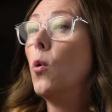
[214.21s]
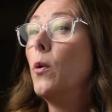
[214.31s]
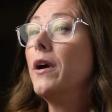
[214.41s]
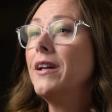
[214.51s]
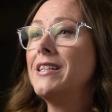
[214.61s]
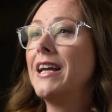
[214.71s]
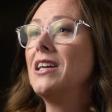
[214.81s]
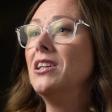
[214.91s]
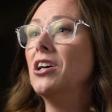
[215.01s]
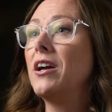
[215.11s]
we're going to take
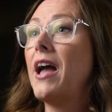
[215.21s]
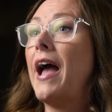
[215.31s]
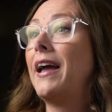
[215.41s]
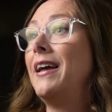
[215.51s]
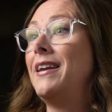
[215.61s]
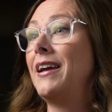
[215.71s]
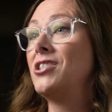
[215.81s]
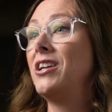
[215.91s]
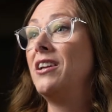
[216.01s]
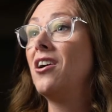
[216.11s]
a look at
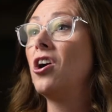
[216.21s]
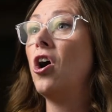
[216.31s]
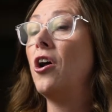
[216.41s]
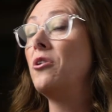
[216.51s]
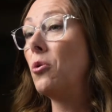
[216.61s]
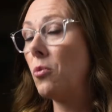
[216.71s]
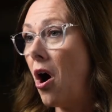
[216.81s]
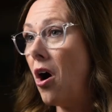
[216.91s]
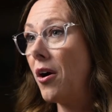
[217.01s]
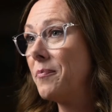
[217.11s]
connection gone
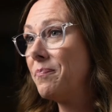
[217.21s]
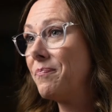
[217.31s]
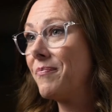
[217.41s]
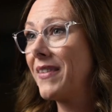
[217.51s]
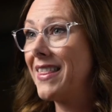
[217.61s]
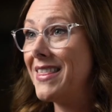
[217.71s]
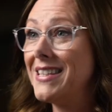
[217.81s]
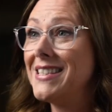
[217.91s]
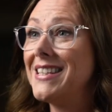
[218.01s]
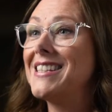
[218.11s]
wrong.
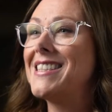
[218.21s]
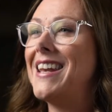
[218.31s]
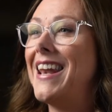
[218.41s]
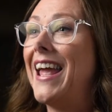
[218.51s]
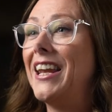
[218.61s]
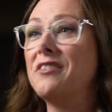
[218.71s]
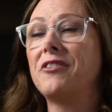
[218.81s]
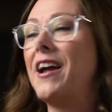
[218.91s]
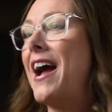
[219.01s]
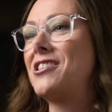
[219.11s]
This is the negative
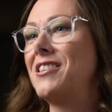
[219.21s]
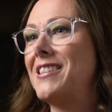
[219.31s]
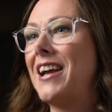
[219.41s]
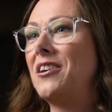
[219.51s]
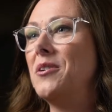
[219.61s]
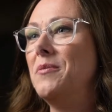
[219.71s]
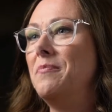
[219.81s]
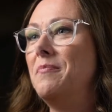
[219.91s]
reaction cycle.